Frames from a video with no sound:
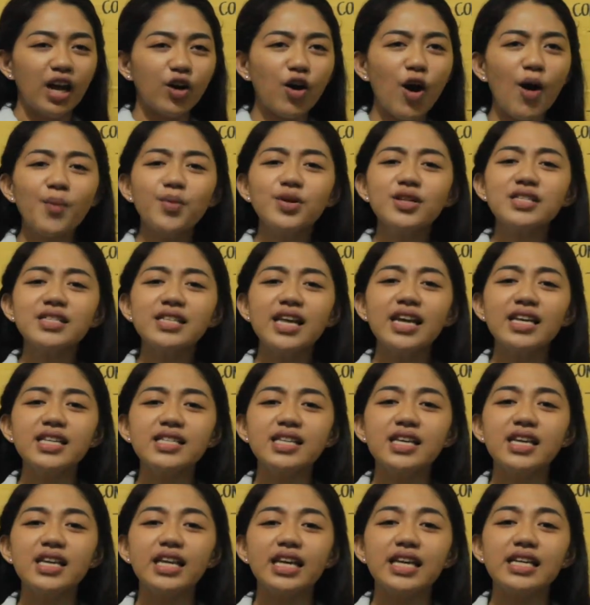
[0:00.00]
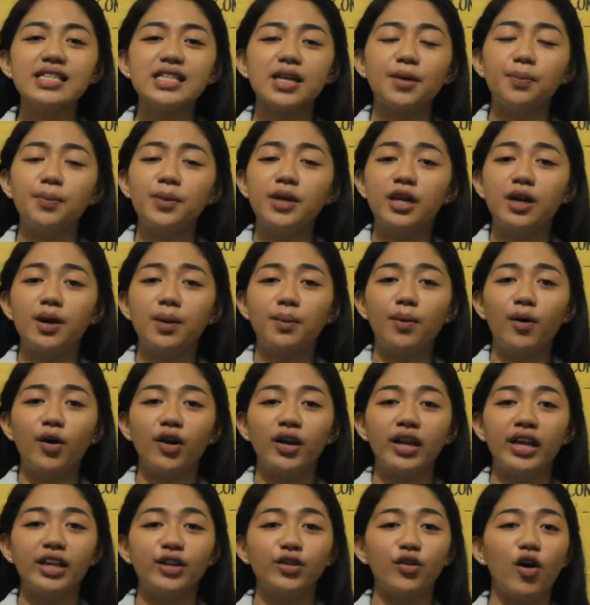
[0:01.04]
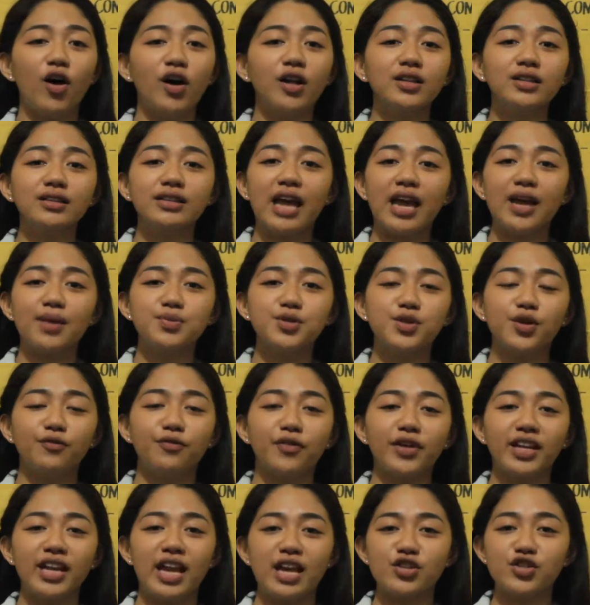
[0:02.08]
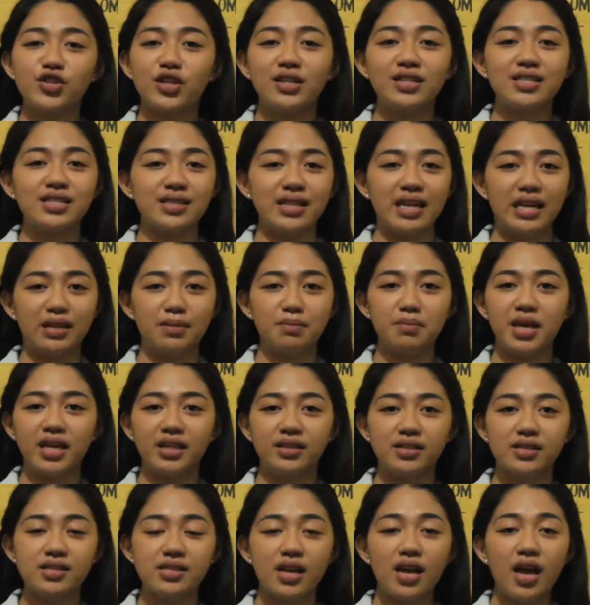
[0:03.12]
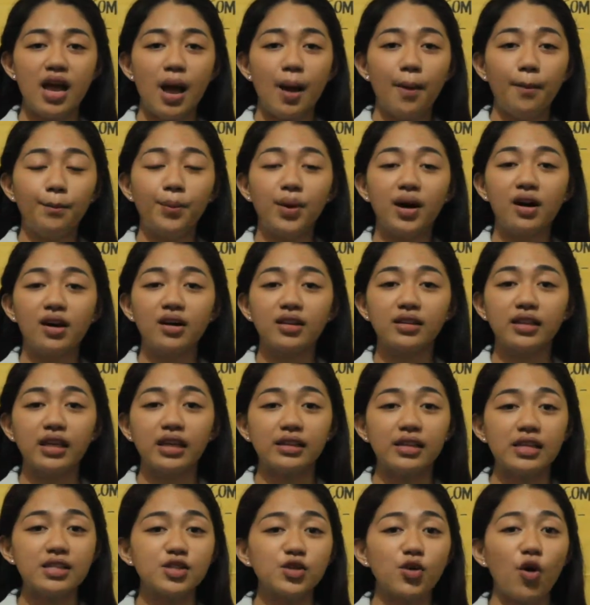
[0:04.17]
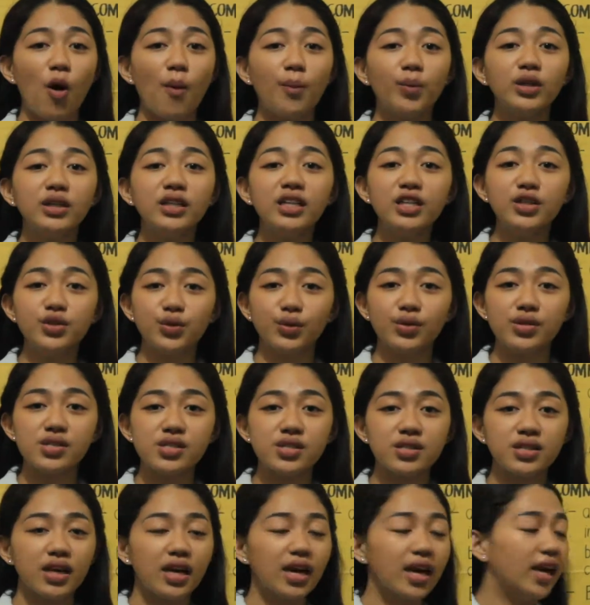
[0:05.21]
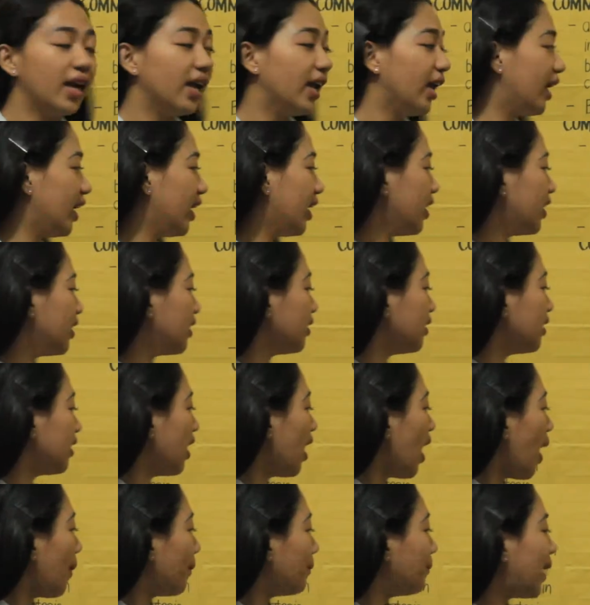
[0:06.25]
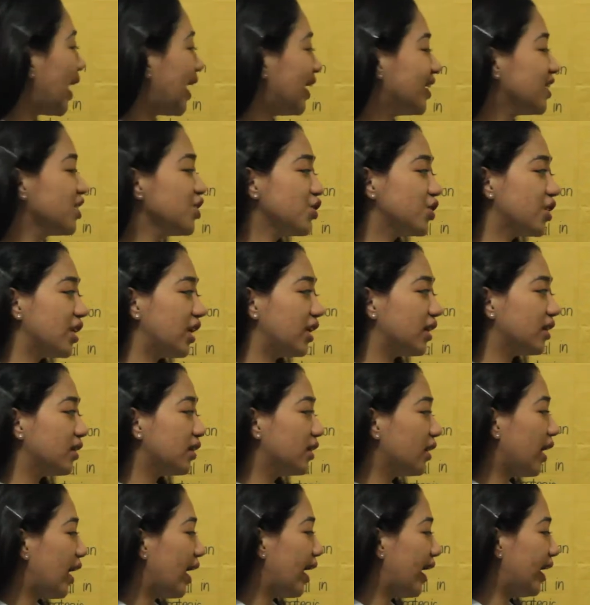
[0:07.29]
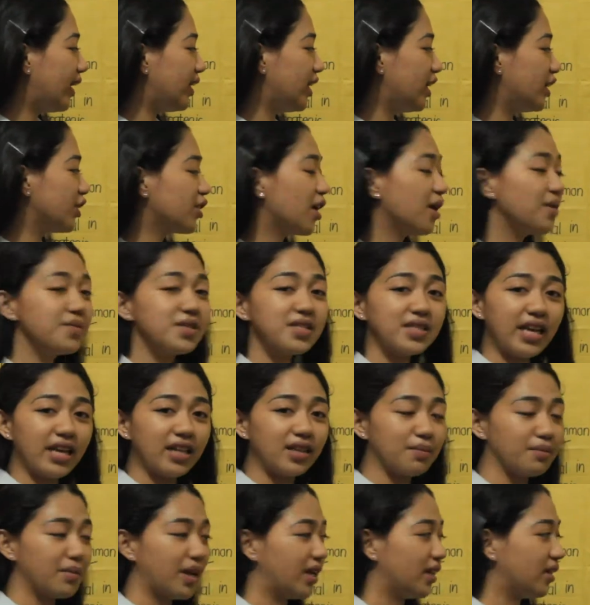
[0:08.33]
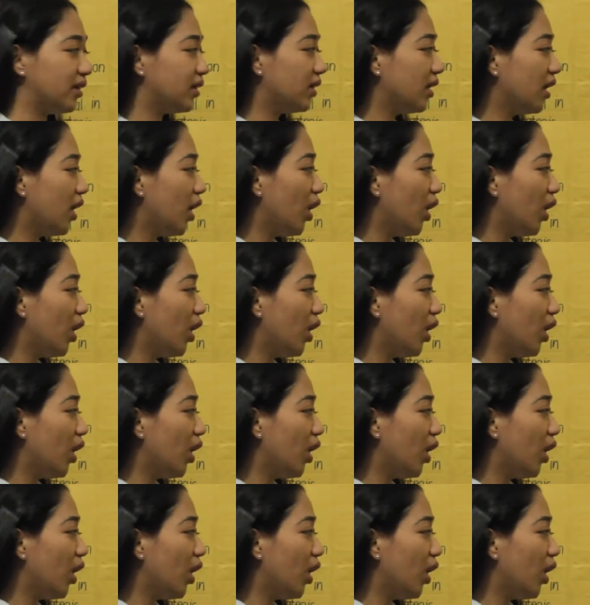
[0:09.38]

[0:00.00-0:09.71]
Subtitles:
Common sizing is applicable in all types of financial statements, but it is commonly used in balance sheet and income statement